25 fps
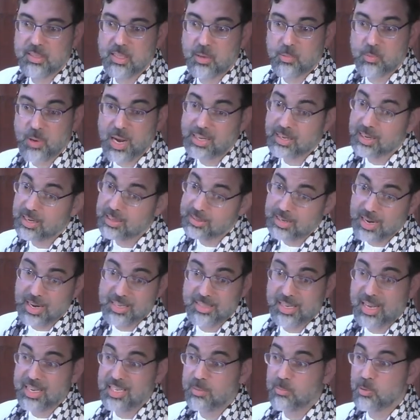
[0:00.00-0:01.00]
they recognize
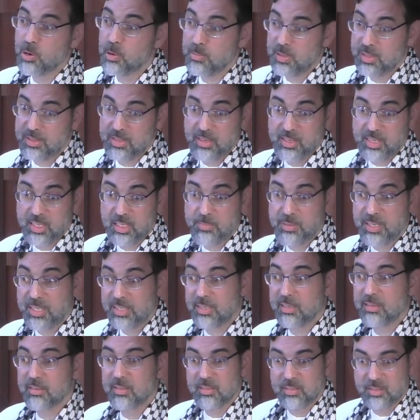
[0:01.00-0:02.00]
any moment they're going to be
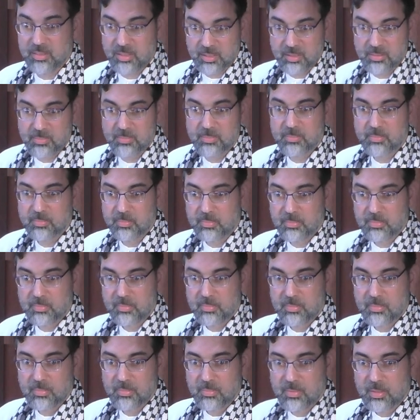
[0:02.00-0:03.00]
killed.
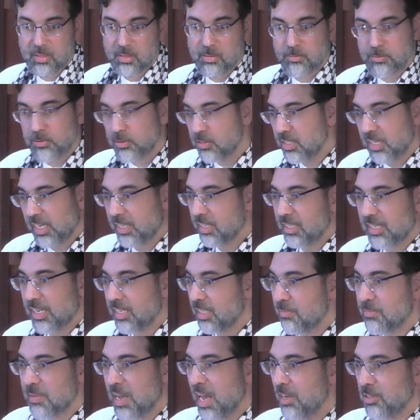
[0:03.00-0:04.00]
First, I cannot
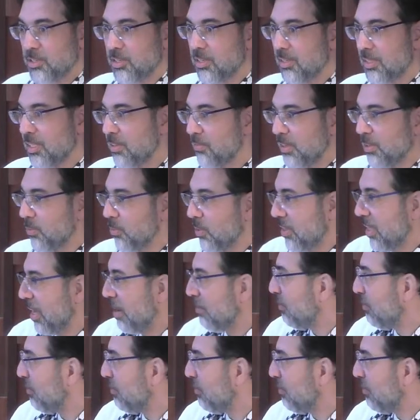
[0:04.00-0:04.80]
imagine living with that